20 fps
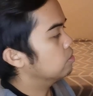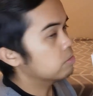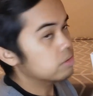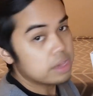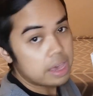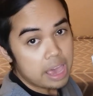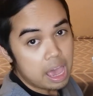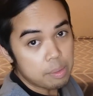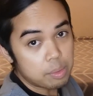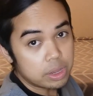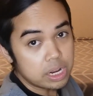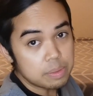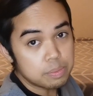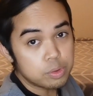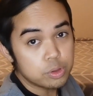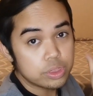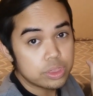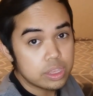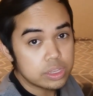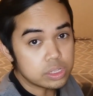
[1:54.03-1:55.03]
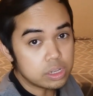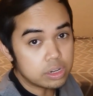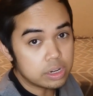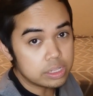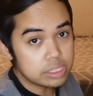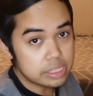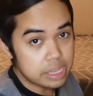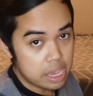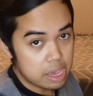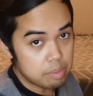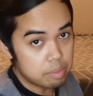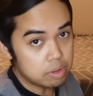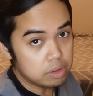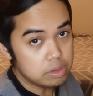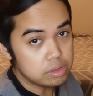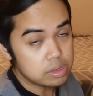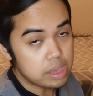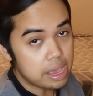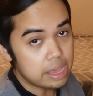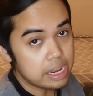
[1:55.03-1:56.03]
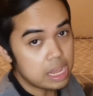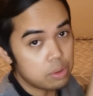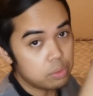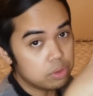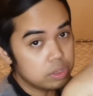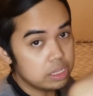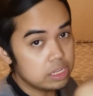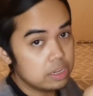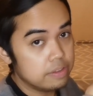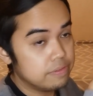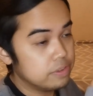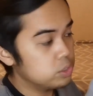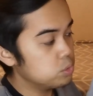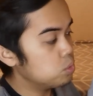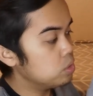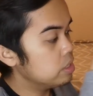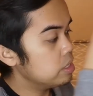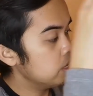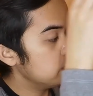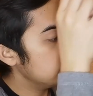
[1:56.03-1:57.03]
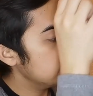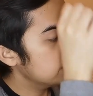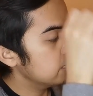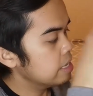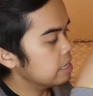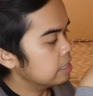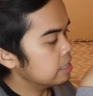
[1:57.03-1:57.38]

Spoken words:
Okay, I'm gonna put this on the table and I will individually